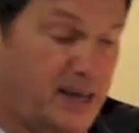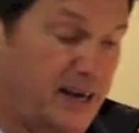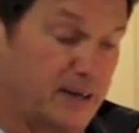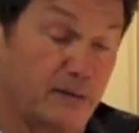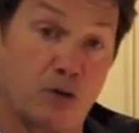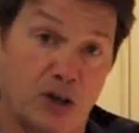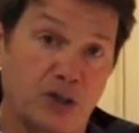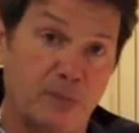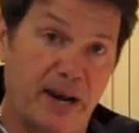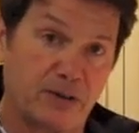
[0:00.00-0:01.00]
can of
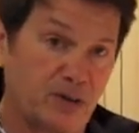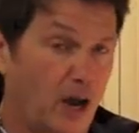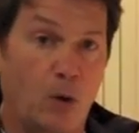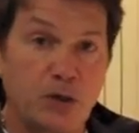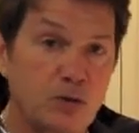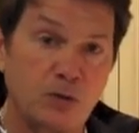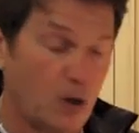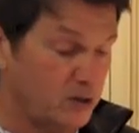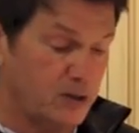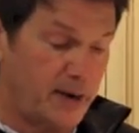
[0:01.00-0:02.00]
crushed tomatoes. I always use
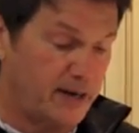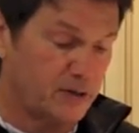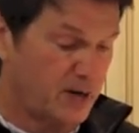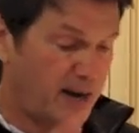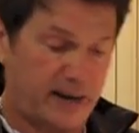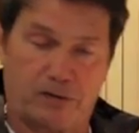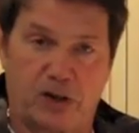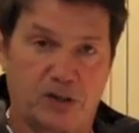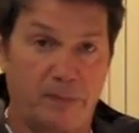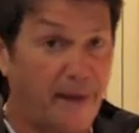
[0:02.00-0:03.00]
whole tomatoes and I
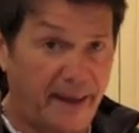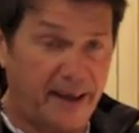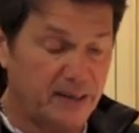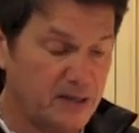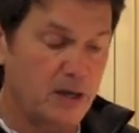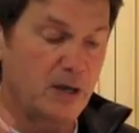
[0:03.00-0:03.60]
crush them by hand.